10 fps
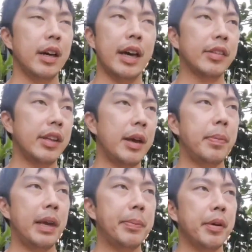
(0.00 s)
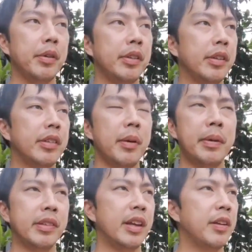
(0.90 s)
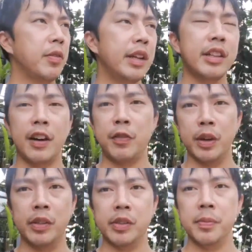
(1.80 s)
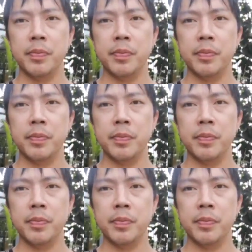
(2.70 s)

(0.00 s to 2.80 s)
exam papers, and some may set really tough ones.